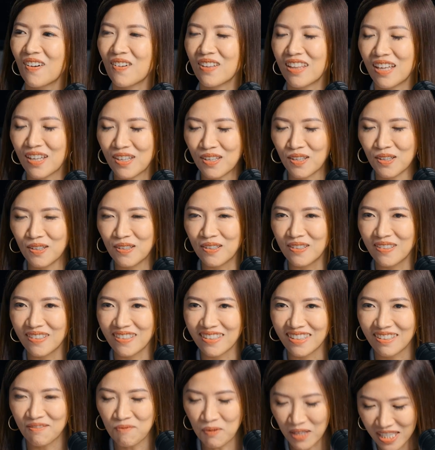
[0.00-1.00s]
Oh, thank you.
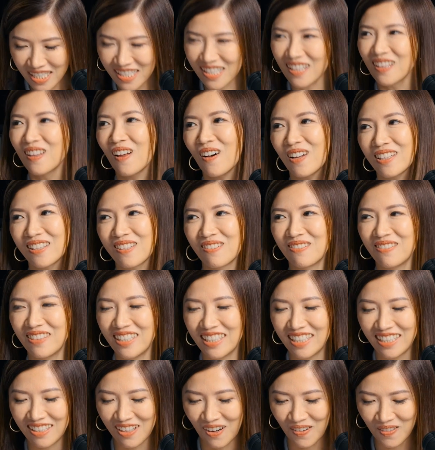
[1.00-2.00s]
Means a lot to
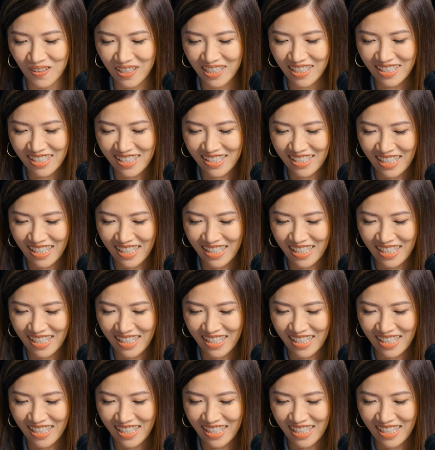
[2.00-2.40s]
me, your words.